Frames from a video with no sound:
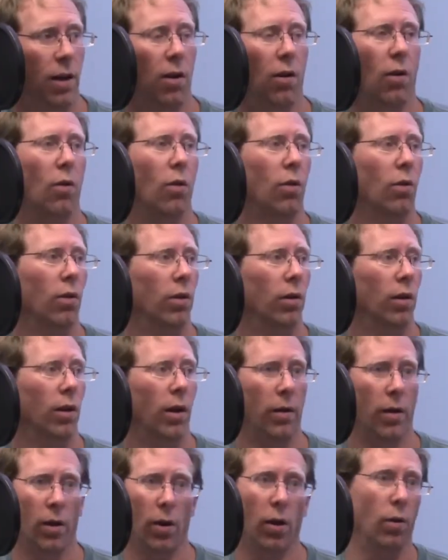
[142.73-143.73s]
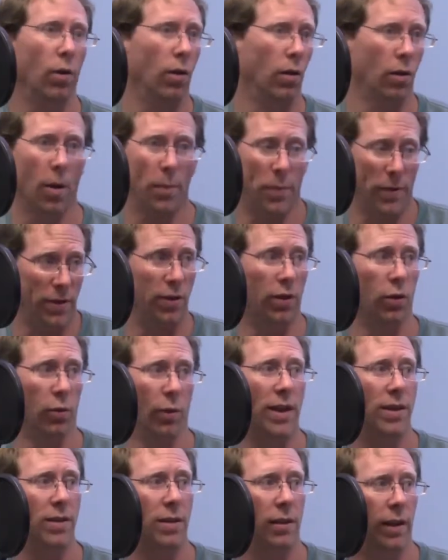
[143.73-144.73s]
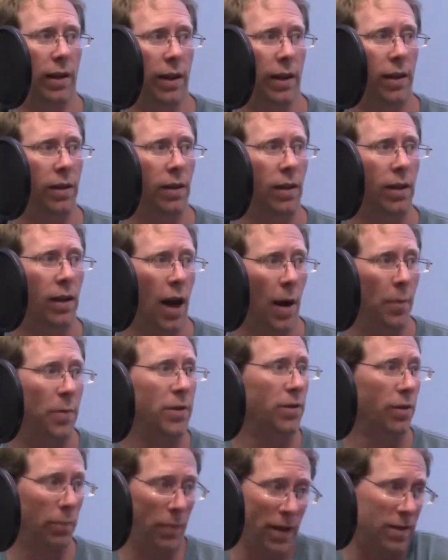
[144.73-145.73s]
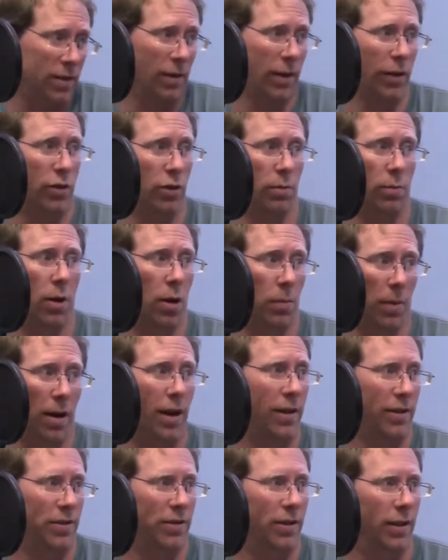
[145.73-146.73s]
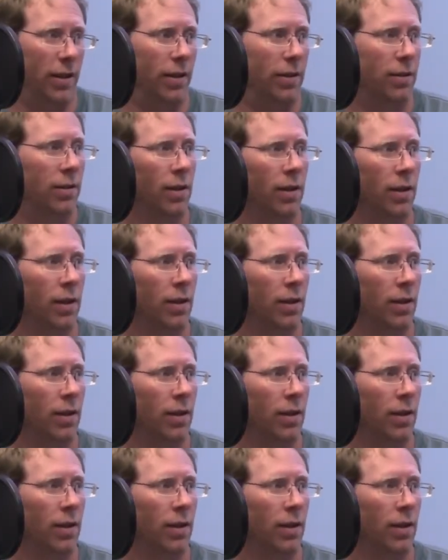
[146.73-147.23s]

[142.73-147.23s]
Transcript: You know, or up until recently, up until basically Electro Harmonics did it.